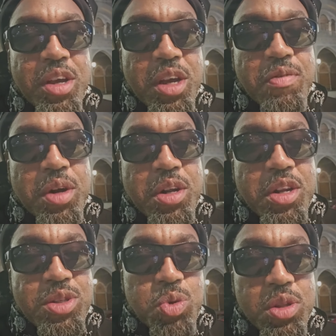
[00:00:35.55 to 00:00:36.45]
converted
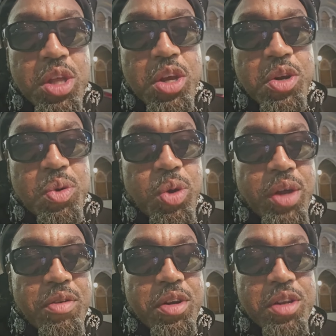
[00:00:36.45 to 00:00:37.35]
into a theater or
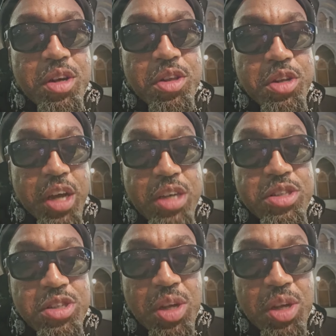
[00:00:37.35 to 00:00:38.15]
whatever other nonsense